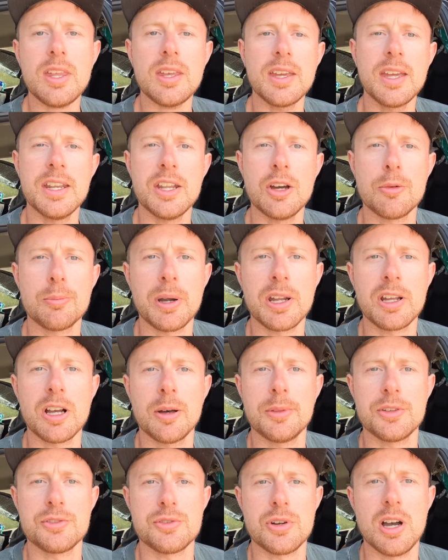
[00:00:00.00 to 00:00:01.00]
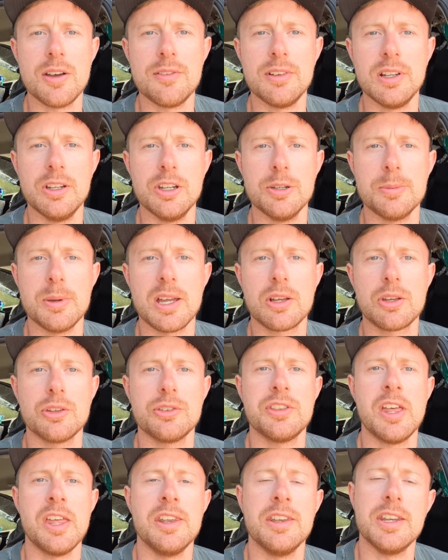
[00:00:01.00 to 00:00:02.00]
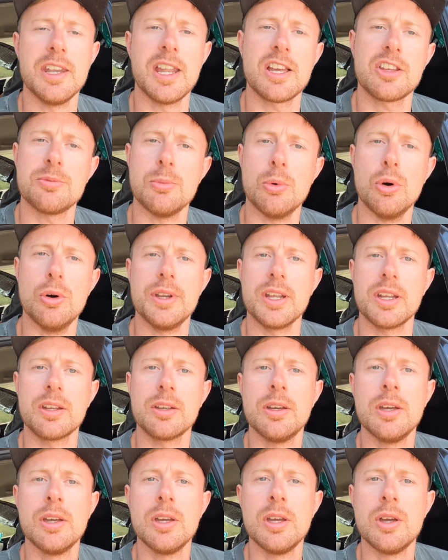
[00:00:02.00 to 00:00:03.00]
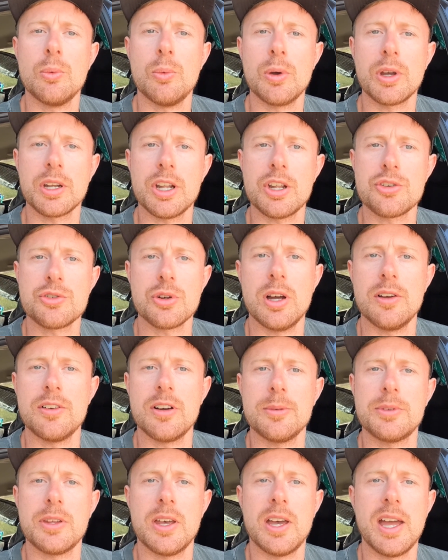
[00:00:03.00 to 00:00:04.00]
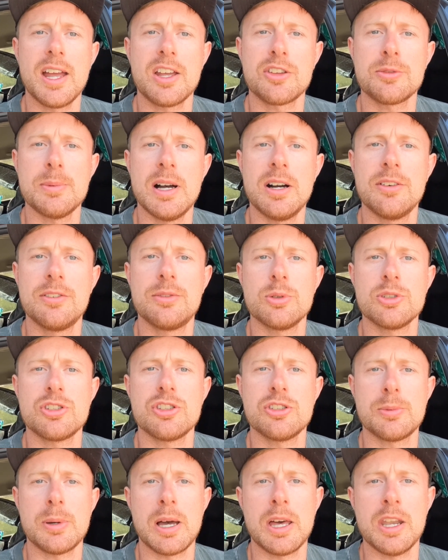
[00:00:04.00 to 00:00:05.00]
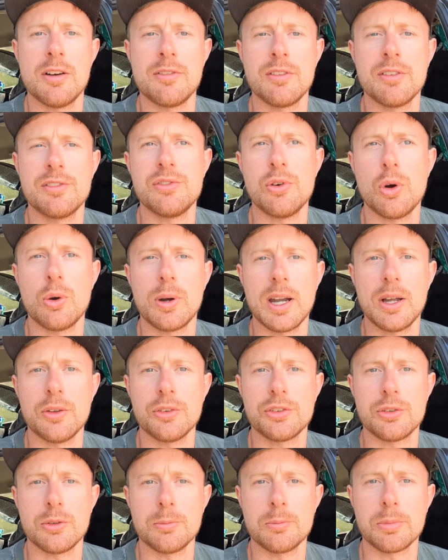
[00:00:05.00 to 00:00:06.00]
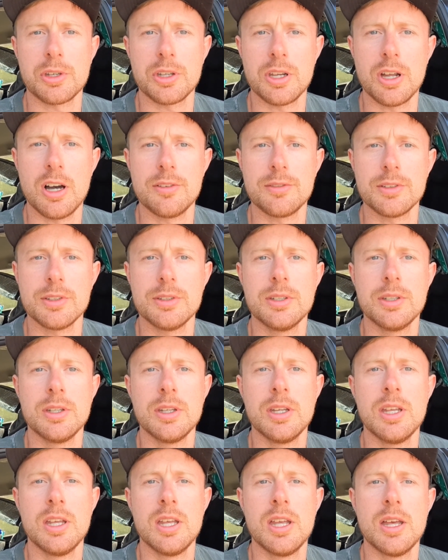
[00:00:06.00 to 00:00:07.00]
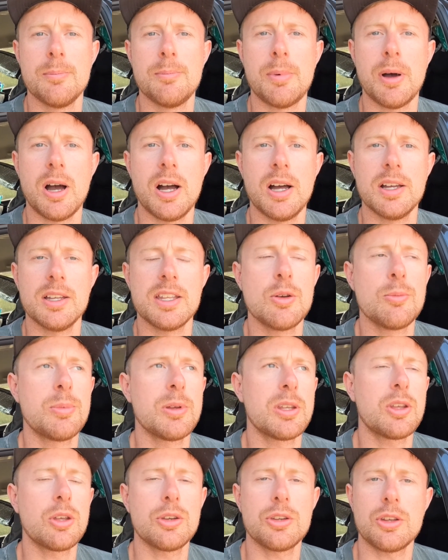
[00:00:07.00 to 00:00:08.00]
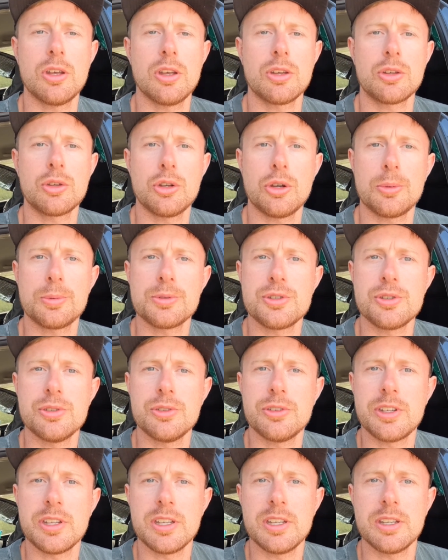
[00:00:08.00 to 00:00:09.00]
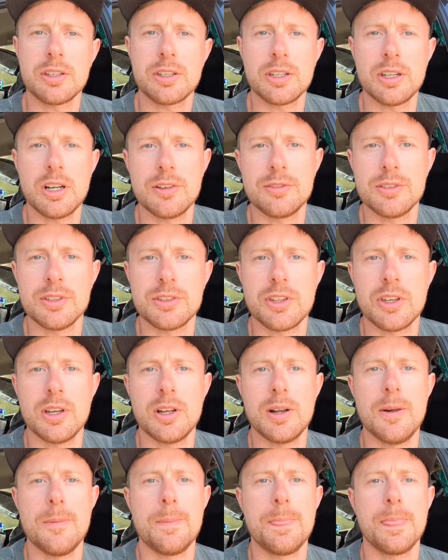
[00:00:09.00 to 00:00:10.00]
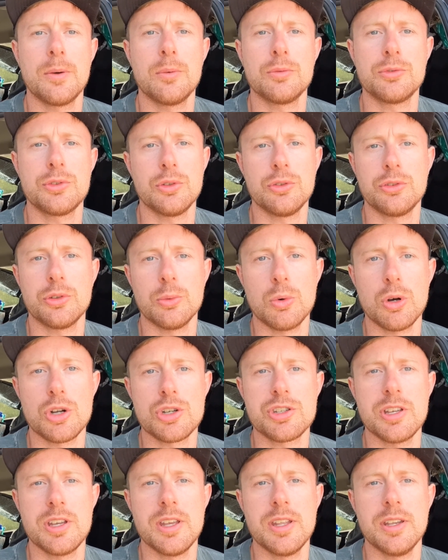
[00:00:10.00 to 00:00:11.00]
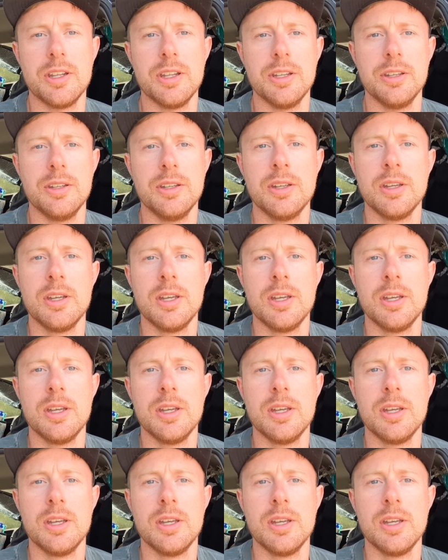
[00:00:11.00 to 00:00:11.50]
and it'll break up the drive a little bit, because then the next morning we're going to drive up to Exmouth, which is about another 4 hours from Carnarvon. But it'll be a good opportunity in Carnarvon to do some washing and